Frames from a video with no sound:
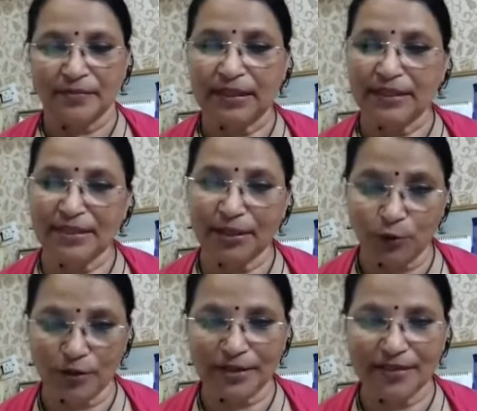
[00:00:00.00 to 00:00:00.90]
That is a
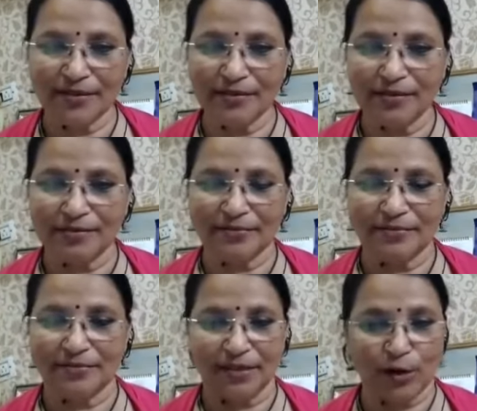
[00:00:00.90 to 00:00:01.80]
good result.
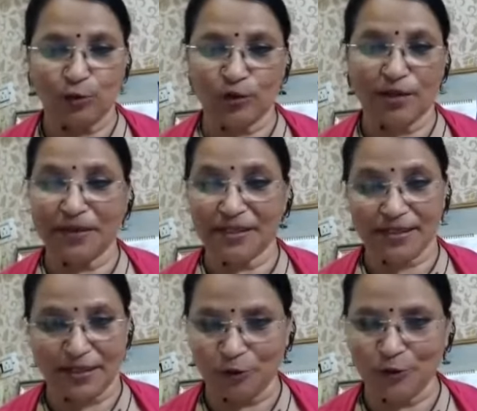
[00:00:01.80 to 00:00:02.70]
The outcome is
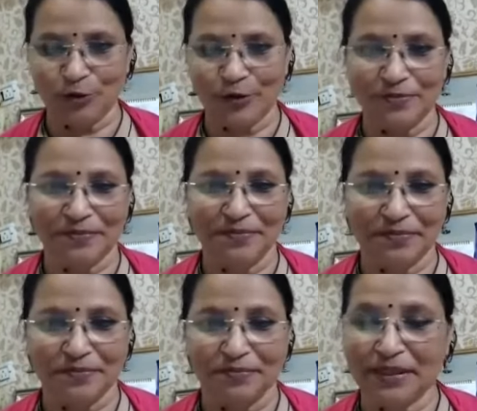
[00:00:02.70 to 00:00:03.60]
huge,
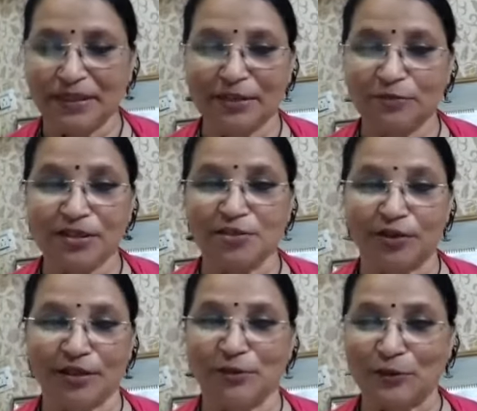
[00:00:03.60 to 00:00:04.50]
but that was
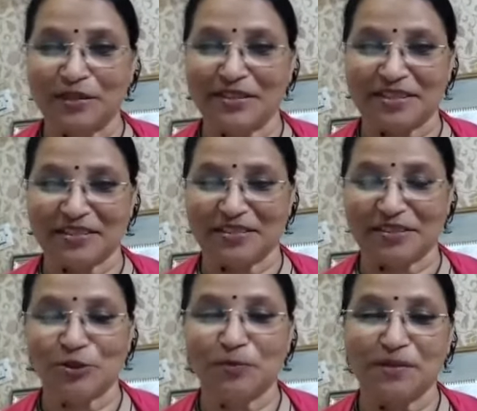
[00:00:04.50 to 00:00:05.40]
not a good decision.
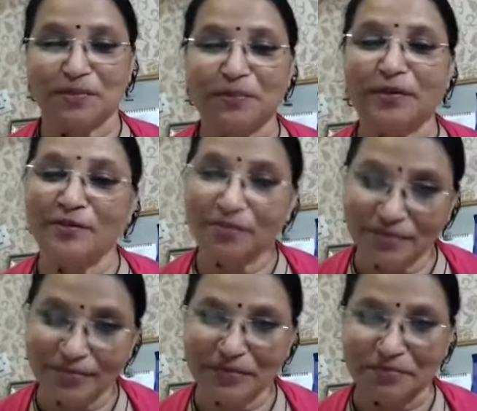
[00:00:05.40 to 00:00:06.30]
Stupid people
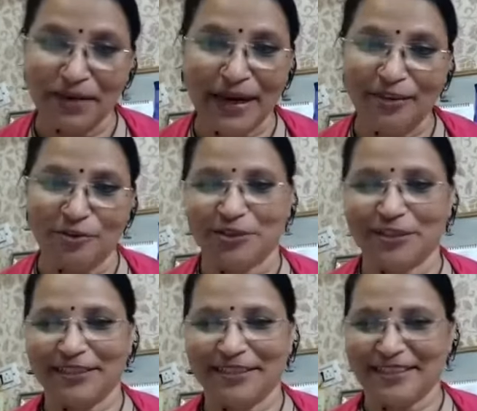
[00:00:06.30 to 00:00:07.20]
buy
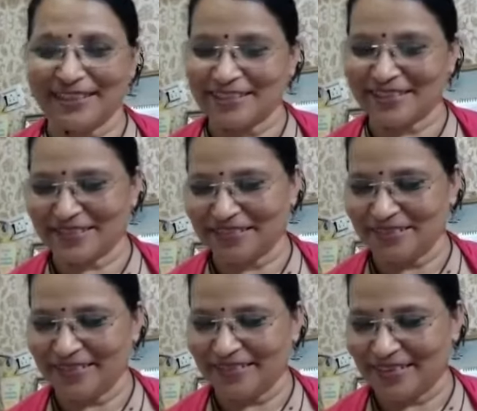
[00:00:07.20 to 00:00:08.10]
lottery tickets,
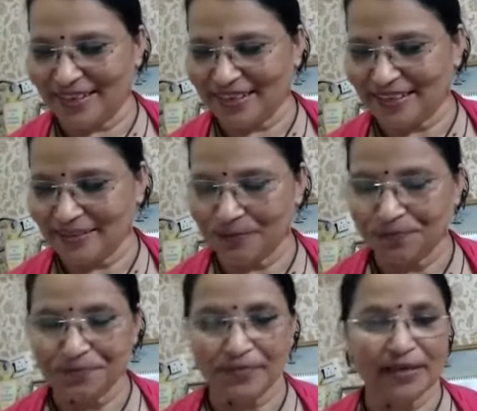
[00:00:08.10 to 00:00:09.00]
right?
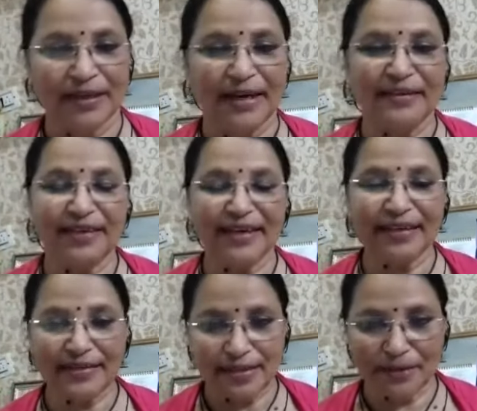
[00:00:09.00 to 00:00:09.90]
And there
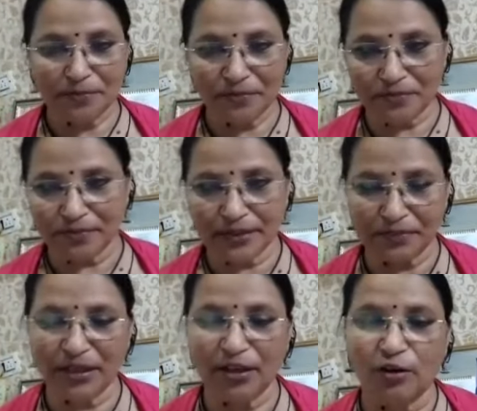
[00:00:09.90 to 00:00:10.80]
is
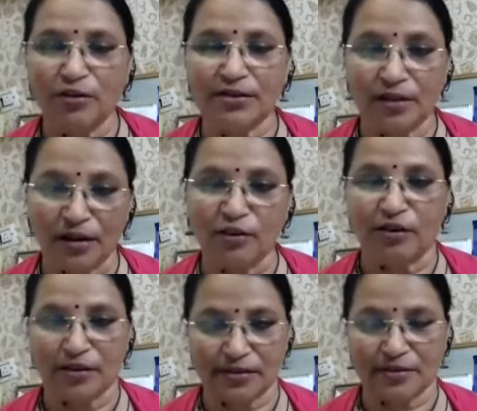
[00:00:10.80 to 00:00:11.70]
something called sunk
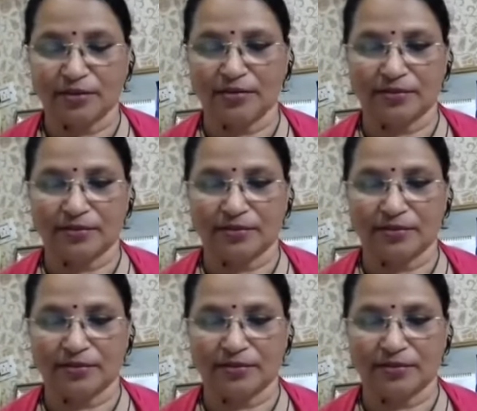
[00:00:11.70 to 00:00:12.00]
cost.